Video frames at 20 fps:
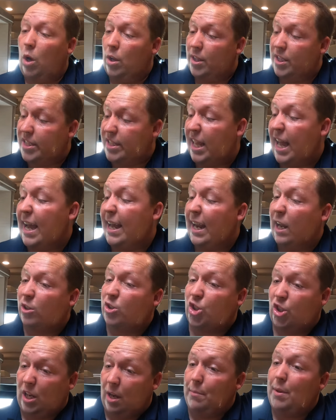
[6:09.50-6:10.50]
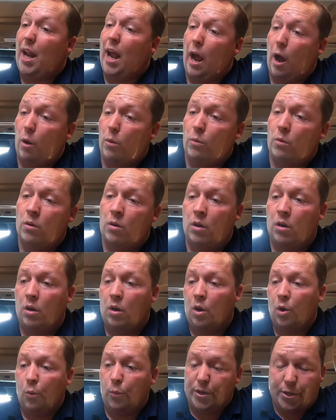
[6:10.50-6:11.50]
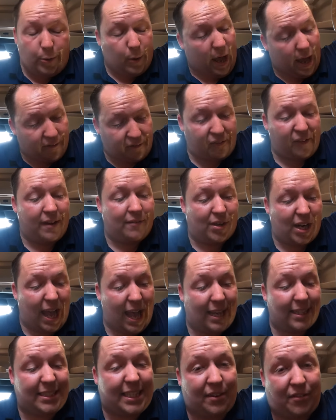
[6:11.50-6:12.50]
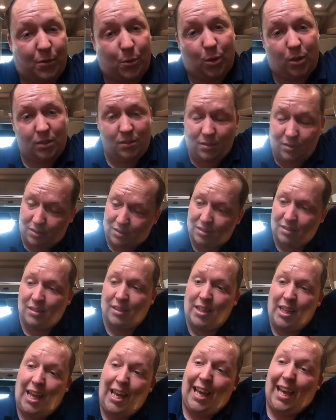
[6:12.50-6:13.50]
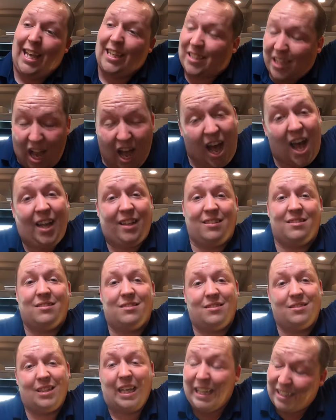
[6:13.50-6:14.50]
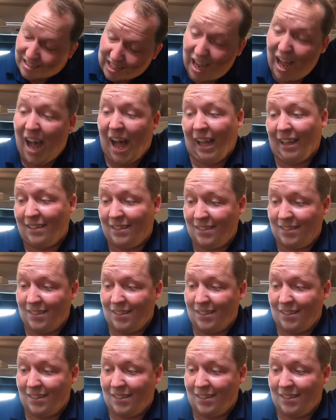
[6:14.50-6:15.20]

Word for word: while the slide outs are coming out, we do have a favor to ask everyone. It's hot. It's hot.